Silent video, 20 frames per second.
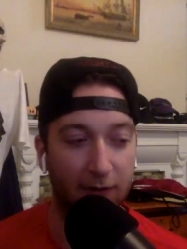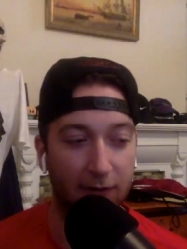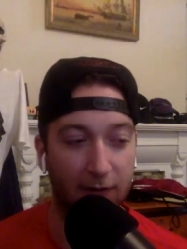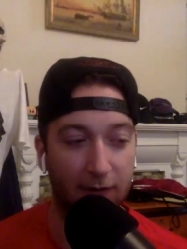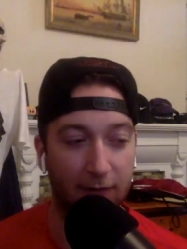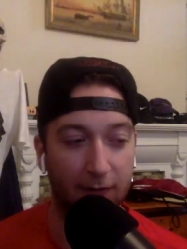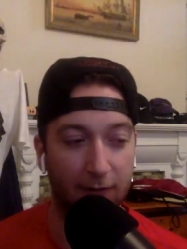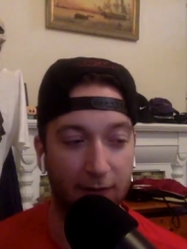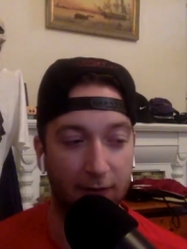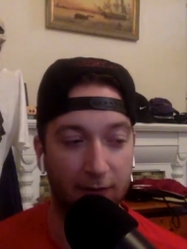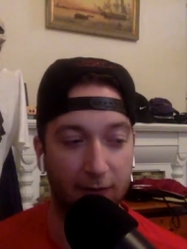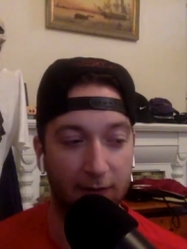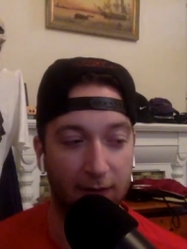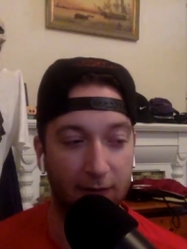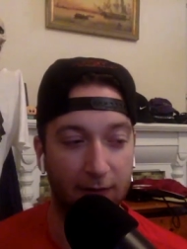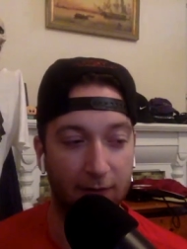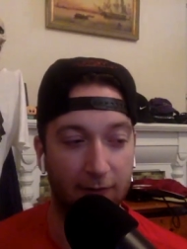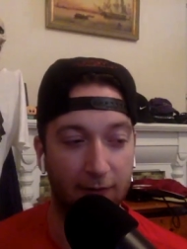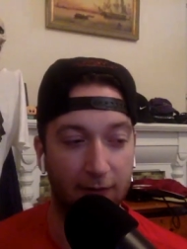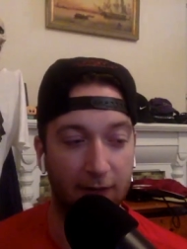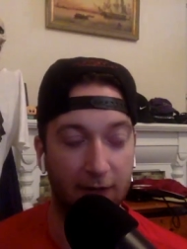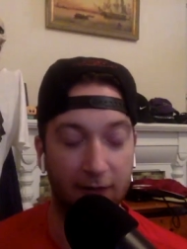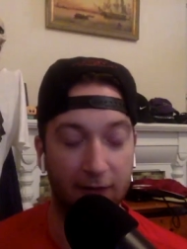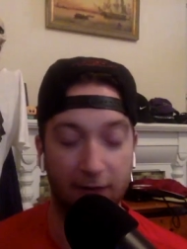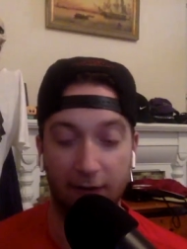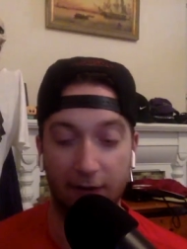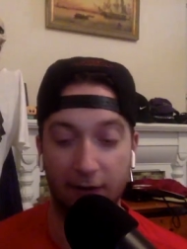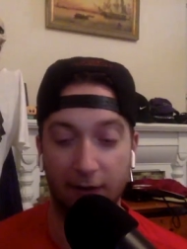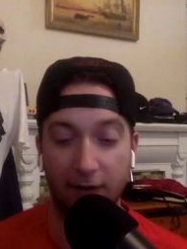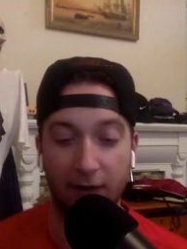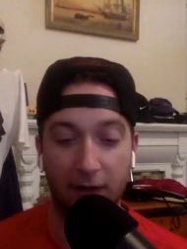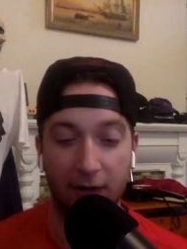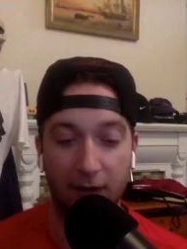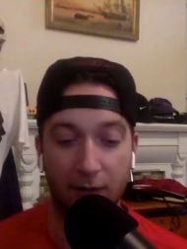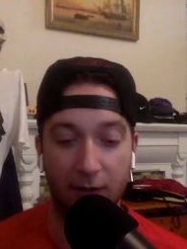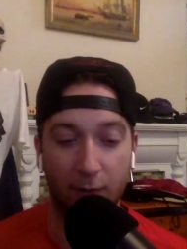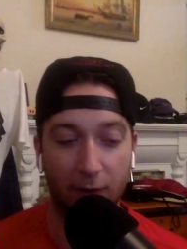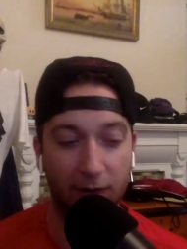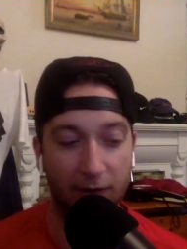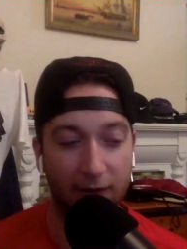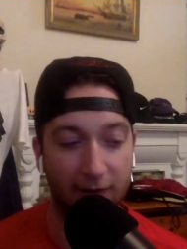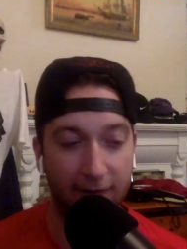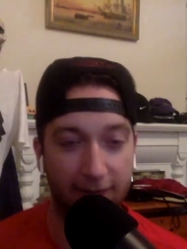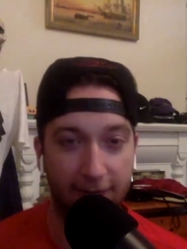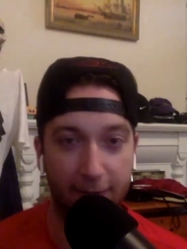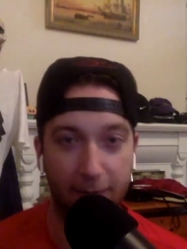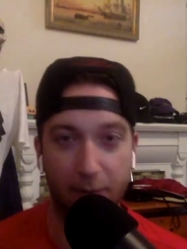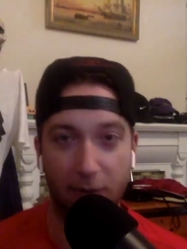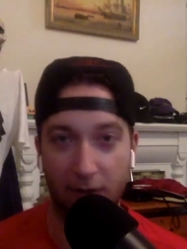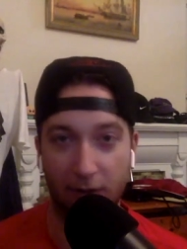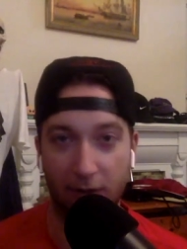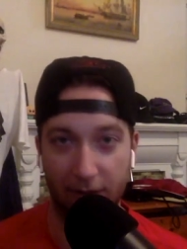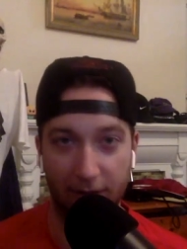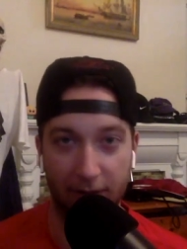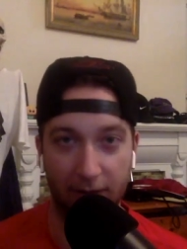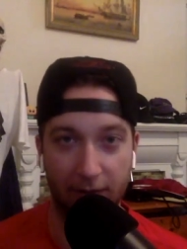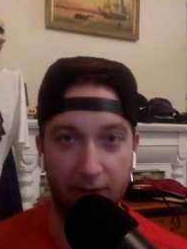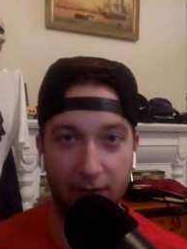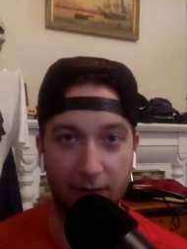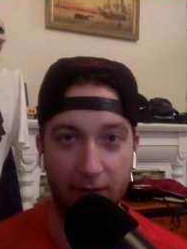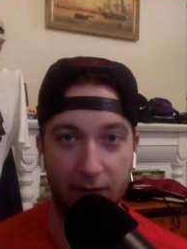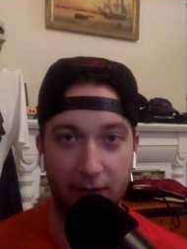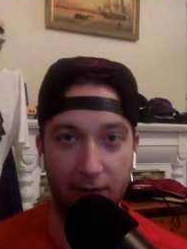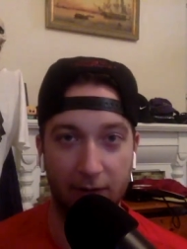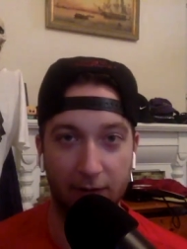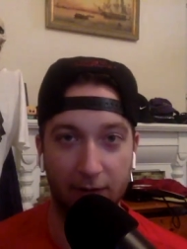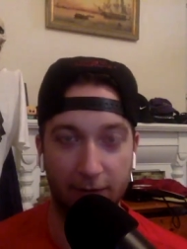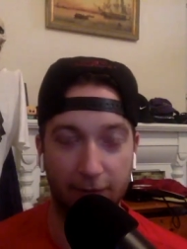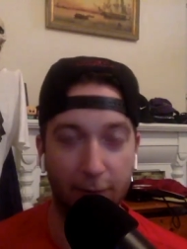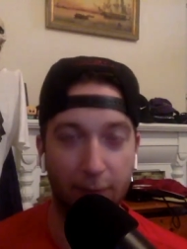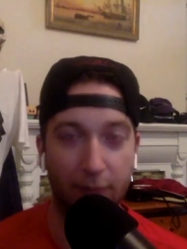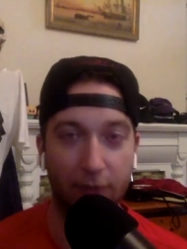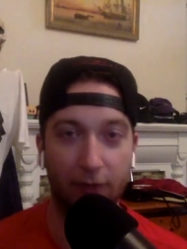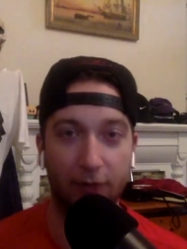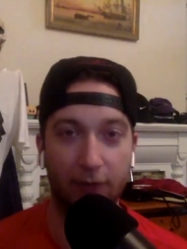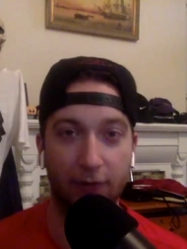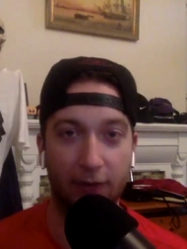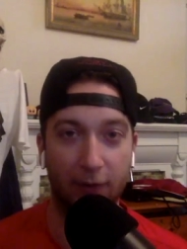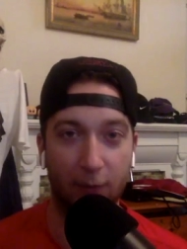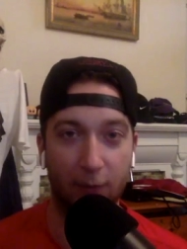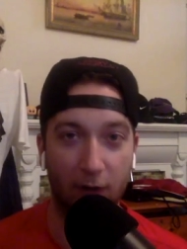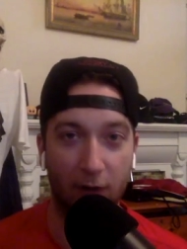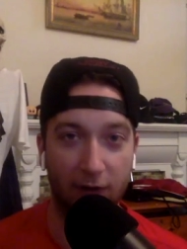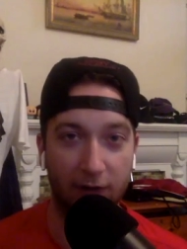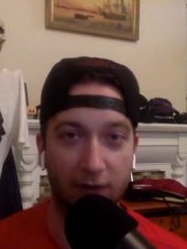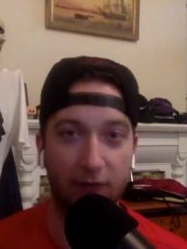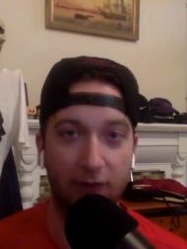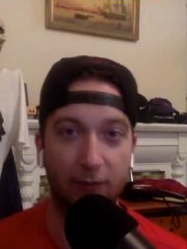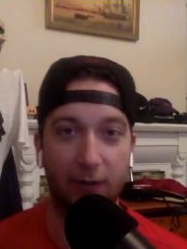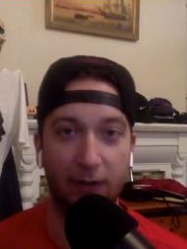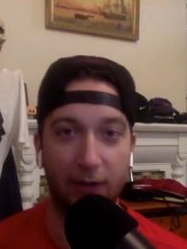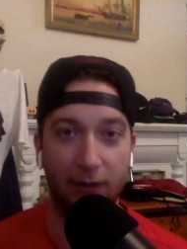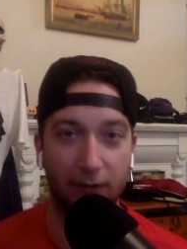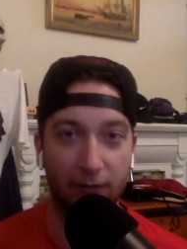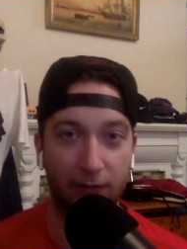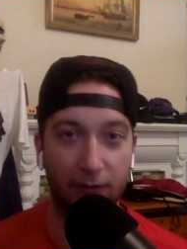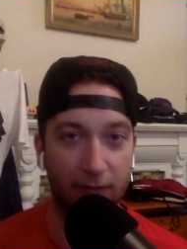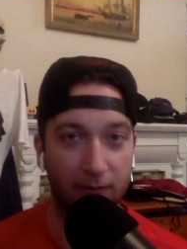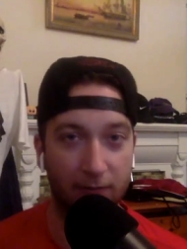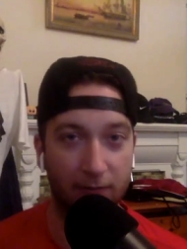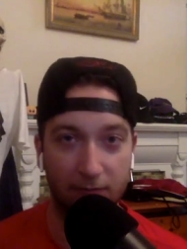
to, for, for an answer here. What is a football illness? Is a football illness like watching the Bengals?